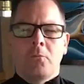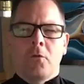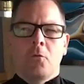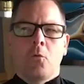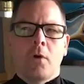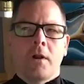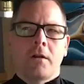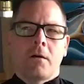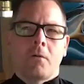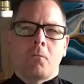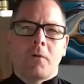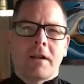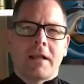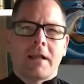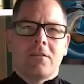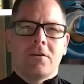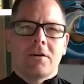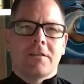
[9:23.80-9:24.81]
when
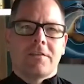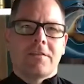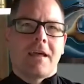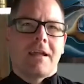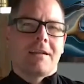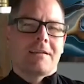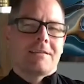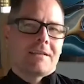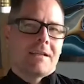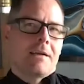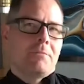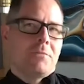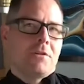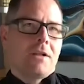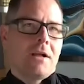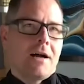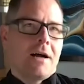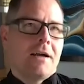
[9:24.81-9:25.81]
I look at that
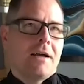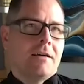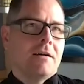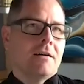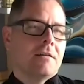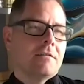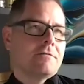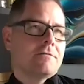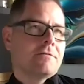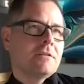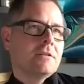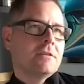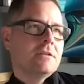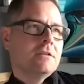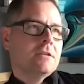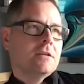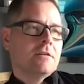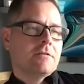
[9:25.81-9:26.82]
example high of
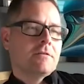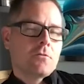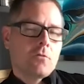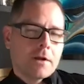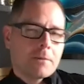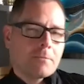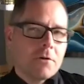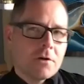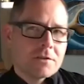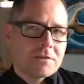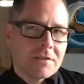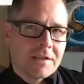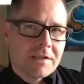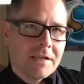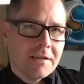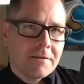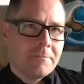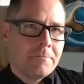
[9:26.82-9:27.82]
QuickBooks
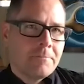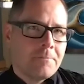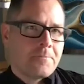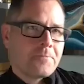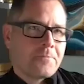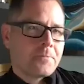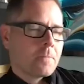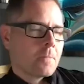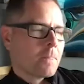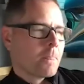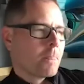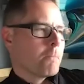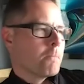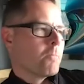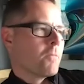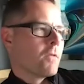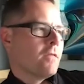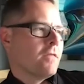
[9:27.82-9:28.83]
again,
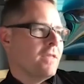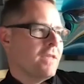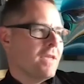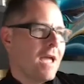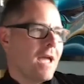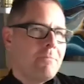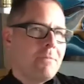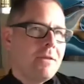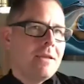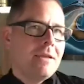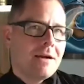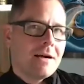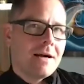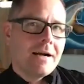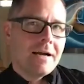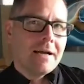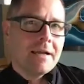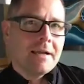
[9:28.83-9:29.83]
the
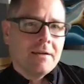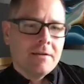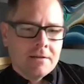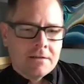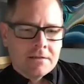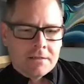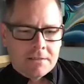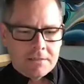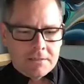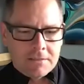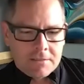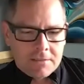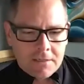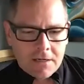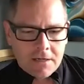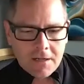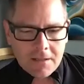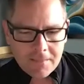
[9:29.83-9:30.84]
API
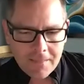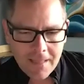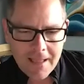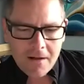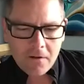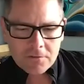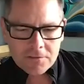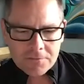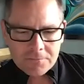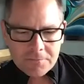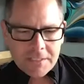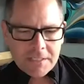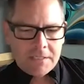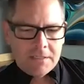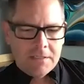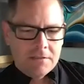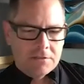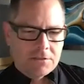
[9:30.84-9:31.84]
allows
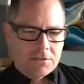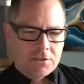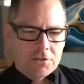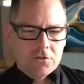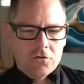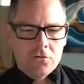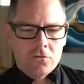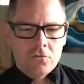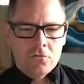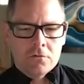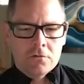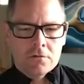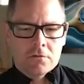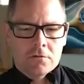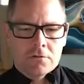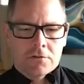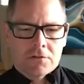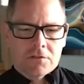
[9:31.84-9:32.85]
me to
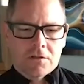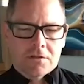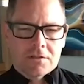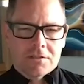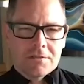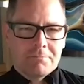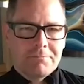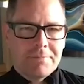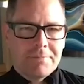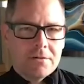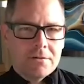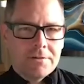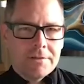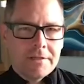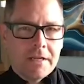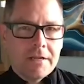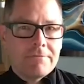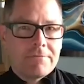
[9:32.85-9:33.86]
start to
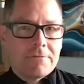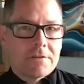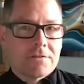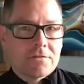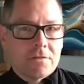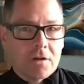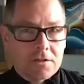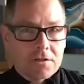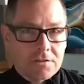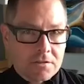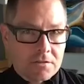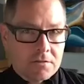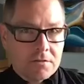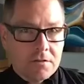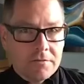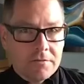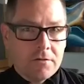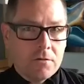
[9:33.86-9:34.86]
build an
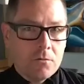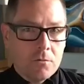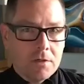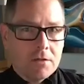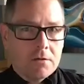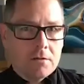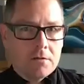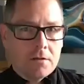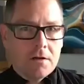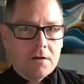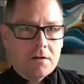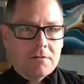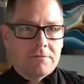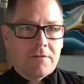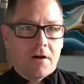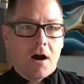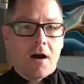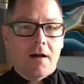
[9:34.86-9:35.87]
infrastructure, if you will,
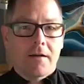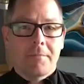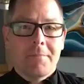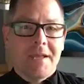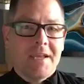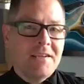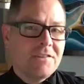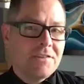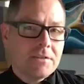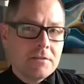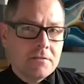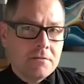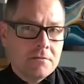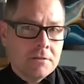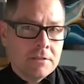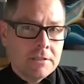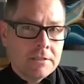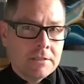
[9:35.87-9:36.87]
of automation
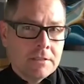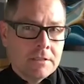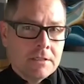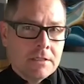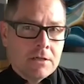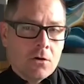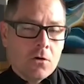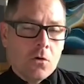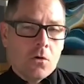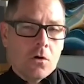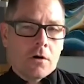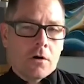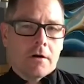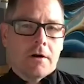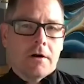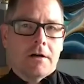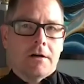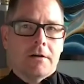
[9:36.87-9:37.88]

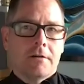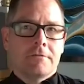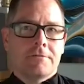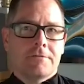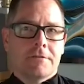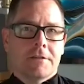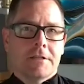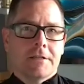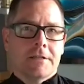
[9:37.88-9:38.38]
or of